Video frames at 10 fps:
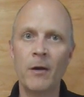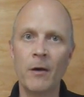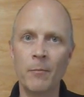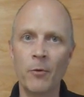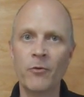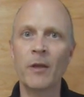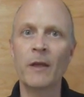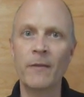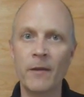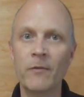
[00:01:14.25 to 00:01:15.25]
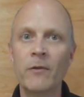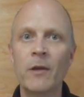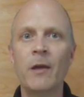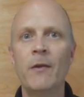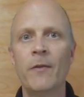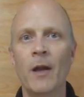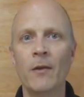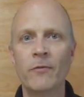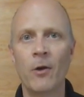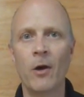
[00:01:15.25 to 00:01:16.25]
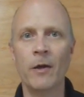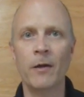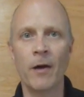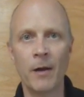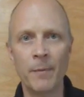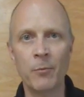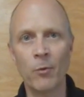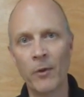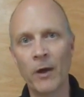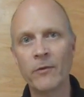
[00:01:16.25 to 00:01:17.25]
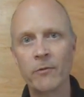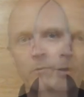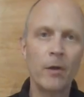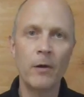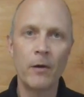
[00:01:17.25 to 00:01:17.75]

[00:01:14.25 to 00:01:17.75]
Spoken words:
a motion like this, that I saw in a lot of people with autism.